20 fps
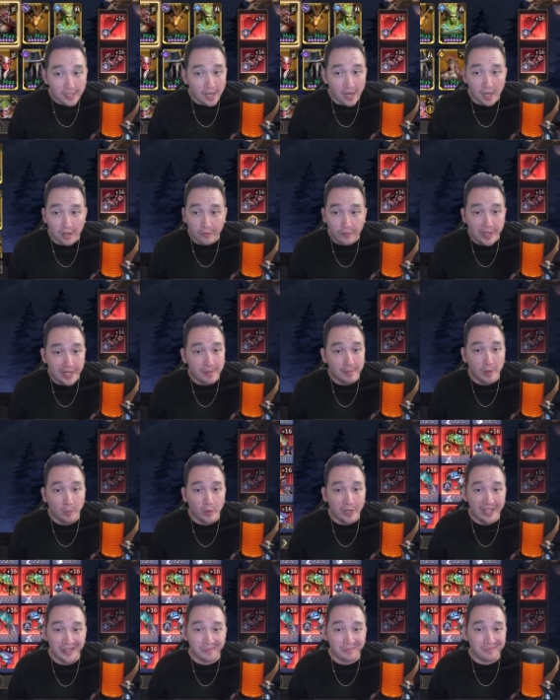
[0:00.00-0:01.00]
uh read him and
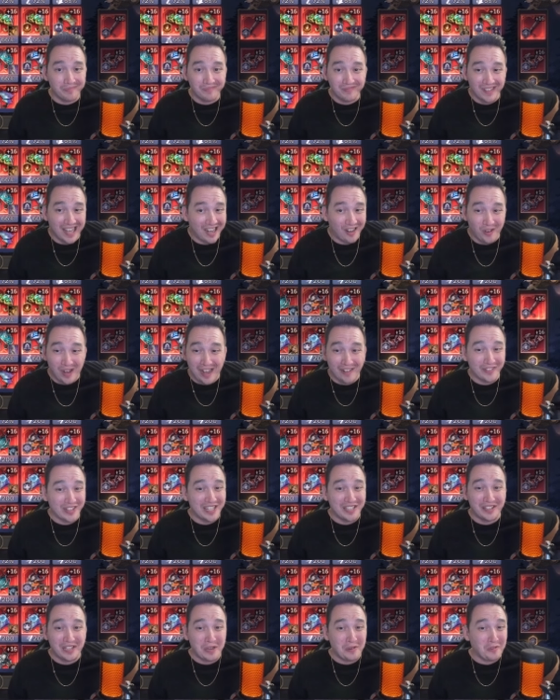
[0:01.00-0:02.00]
weep i don't have
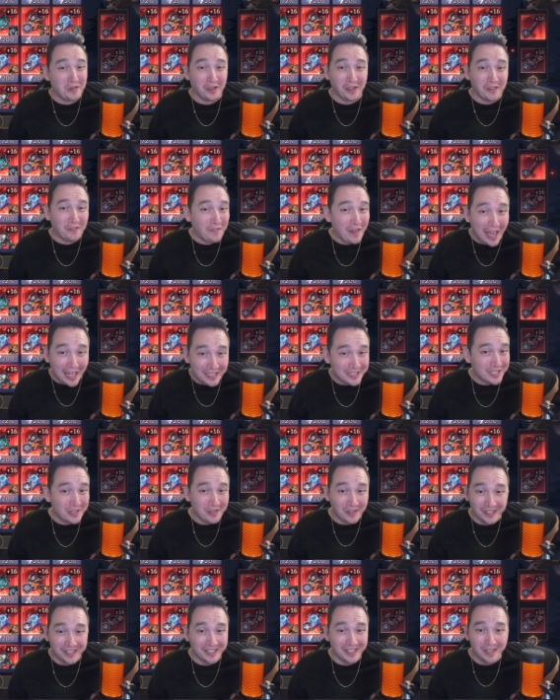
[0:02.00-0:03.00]
anything really fancy
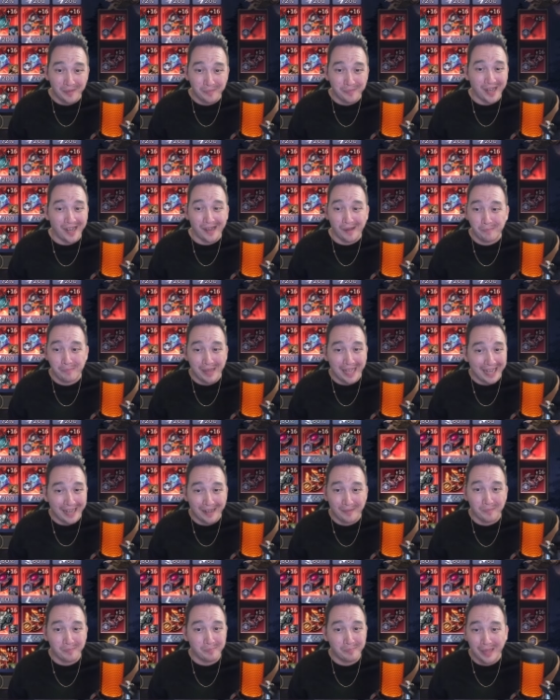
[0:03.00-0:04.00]
on him uh
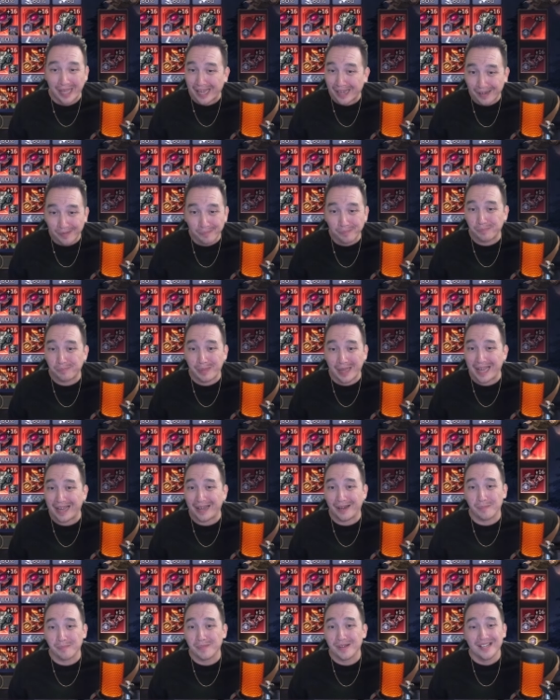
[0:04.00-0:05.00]
bam bam
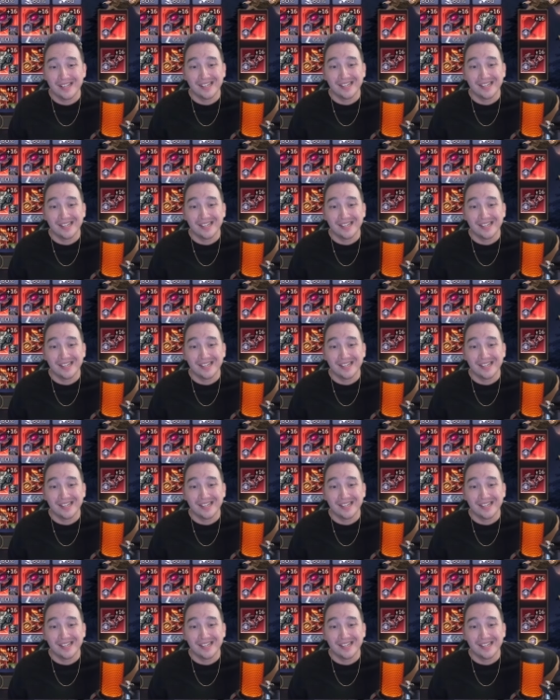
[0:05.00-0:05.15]
bam